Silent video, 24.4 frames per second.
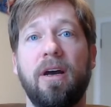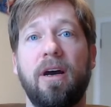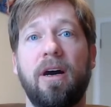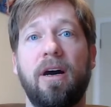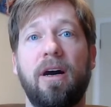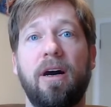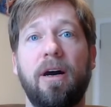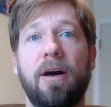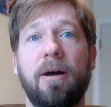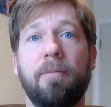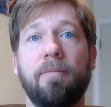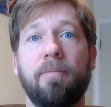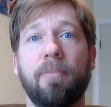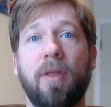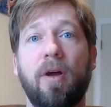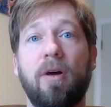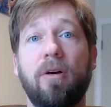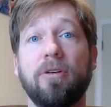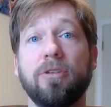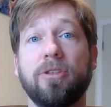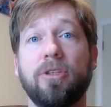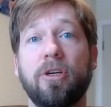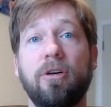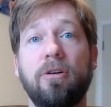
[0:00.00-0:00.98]

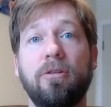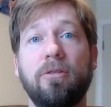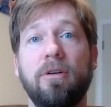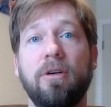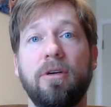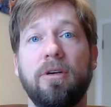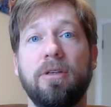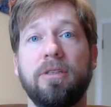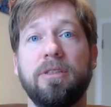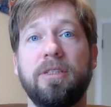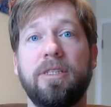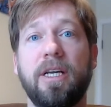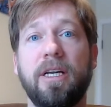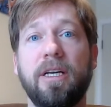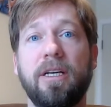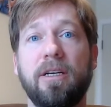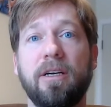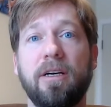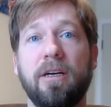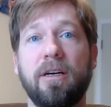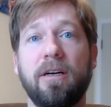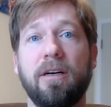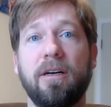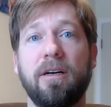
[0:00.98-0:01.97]
Also, take
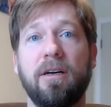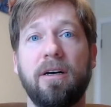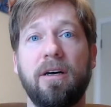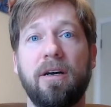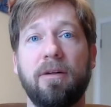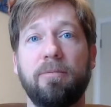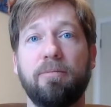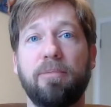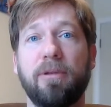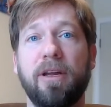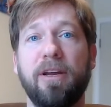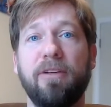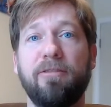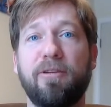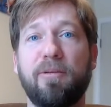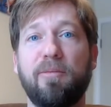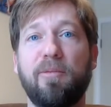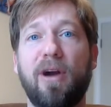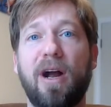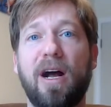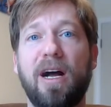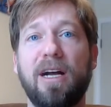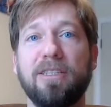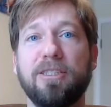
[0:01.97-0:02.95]
a play from
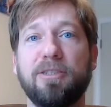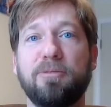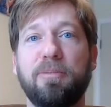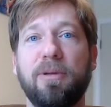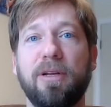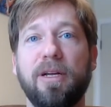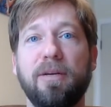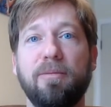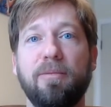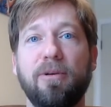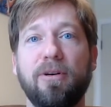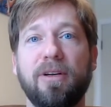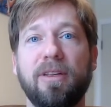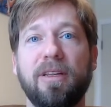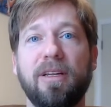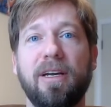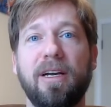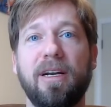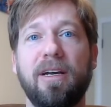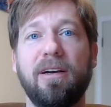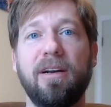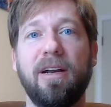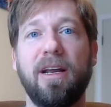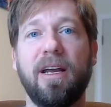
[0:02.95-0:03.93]
Ron's playbook
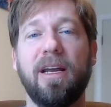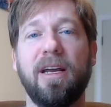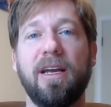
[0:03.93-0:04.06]
there,